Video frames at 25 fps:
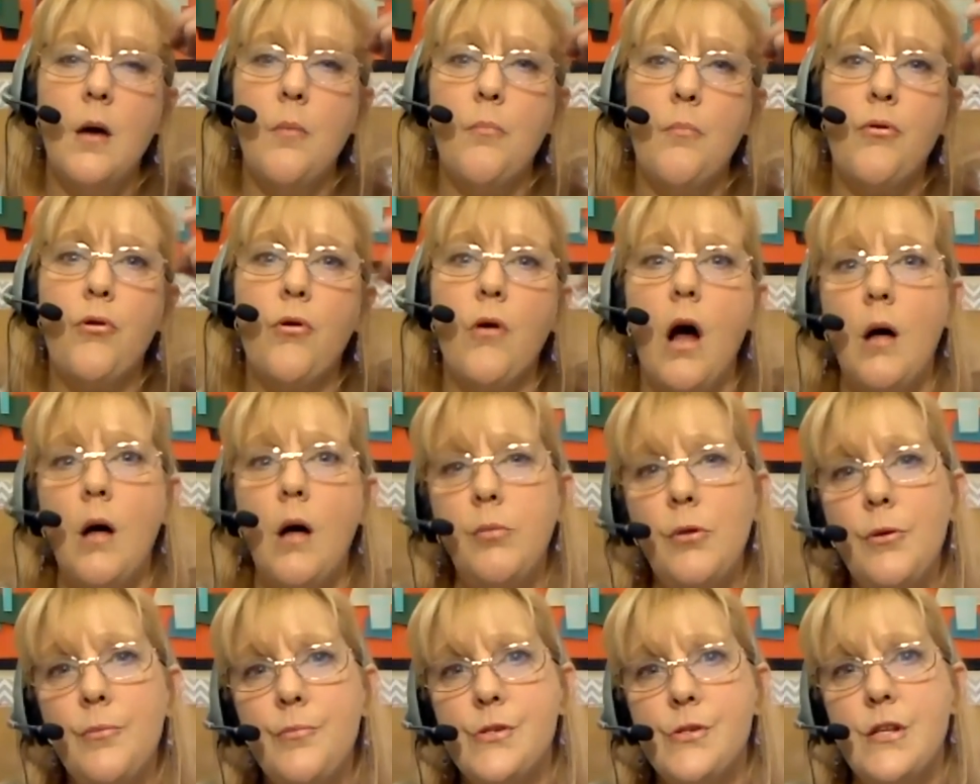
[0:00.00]

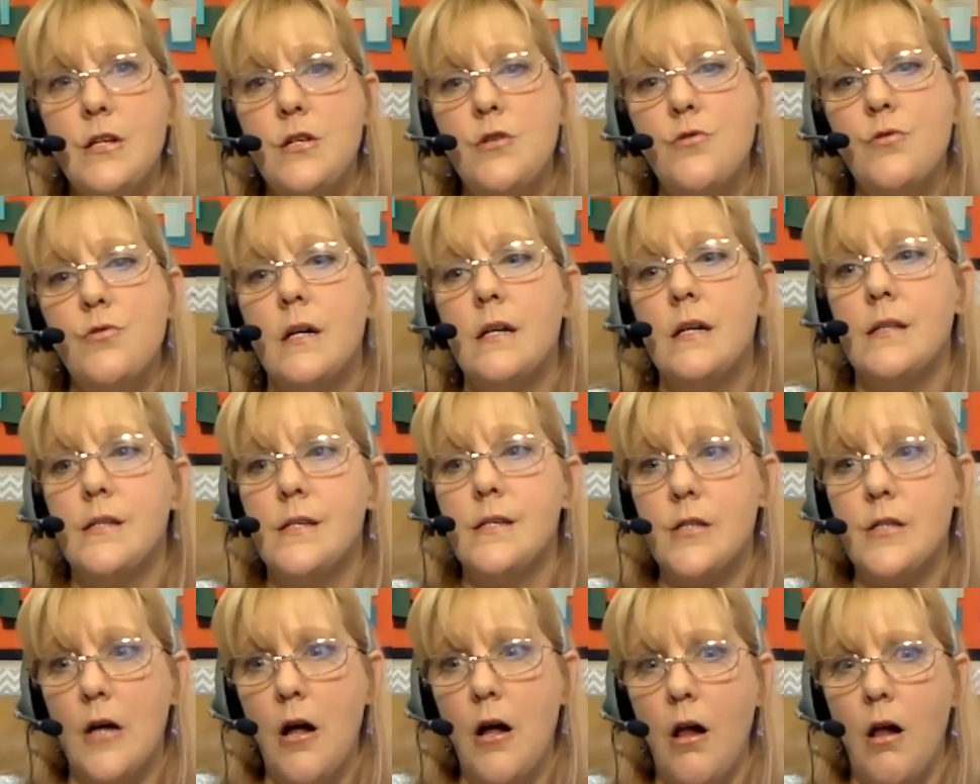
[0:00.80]
problems that you can
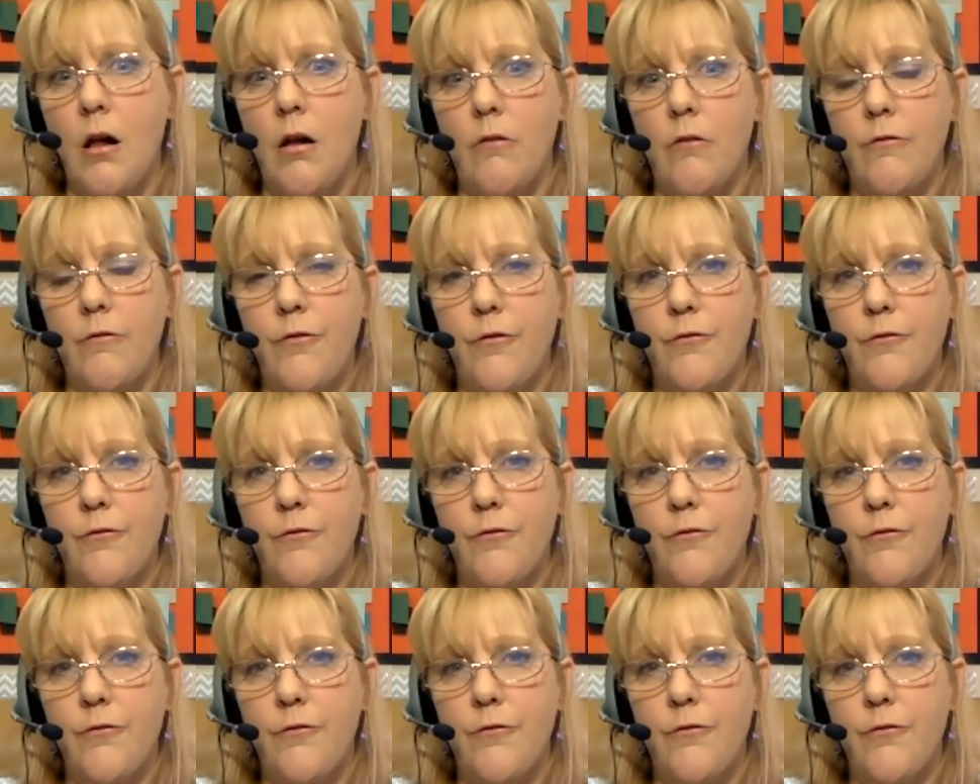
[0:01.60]
solve